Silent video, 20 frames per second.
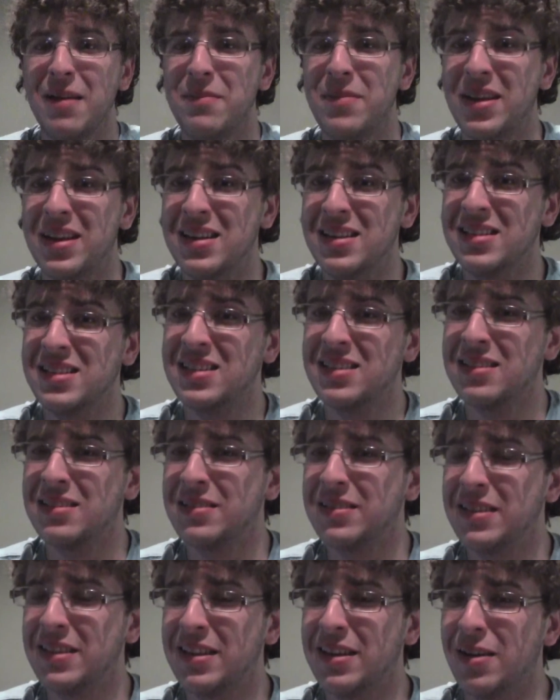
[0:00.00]
because,
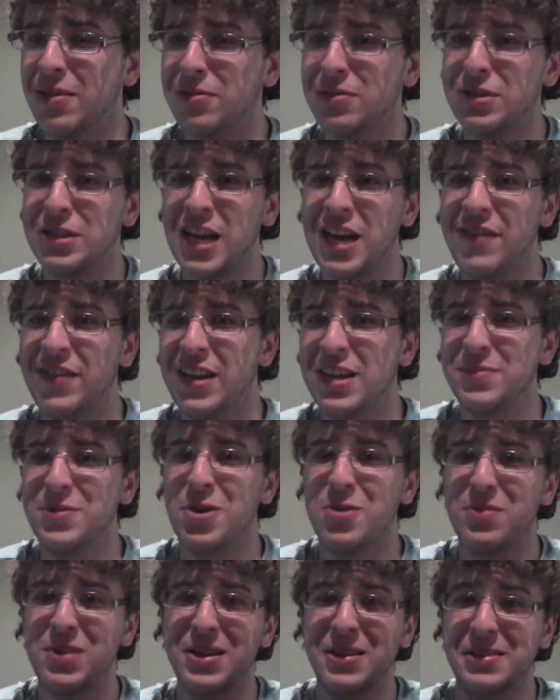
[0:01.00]
you know, shaving his
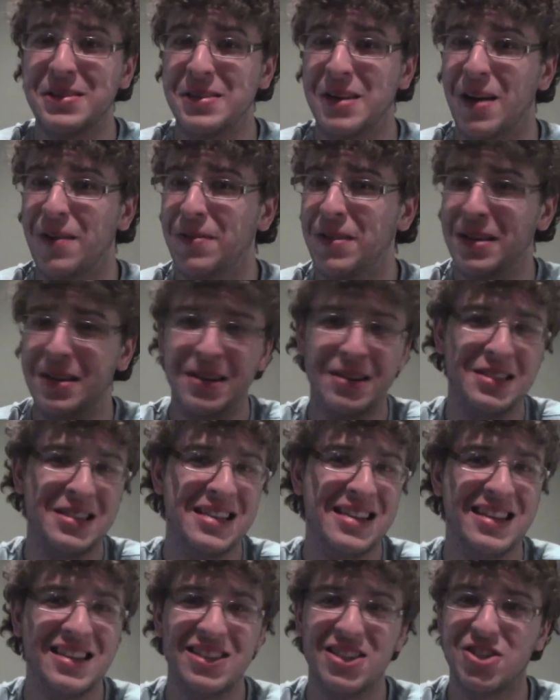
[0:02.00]
beard means nothing, because
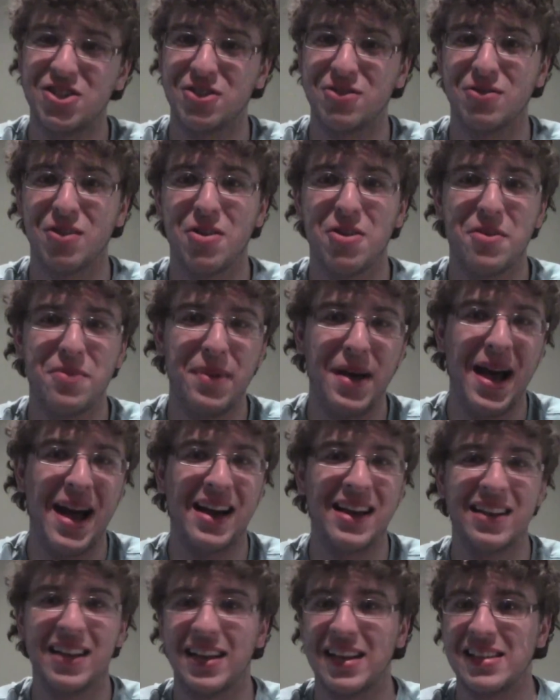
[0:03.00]
he can just grow it
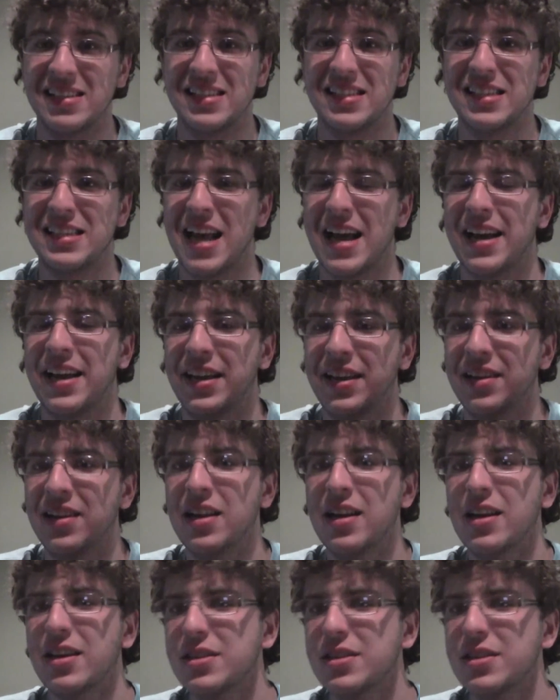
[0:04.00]
back in like a second,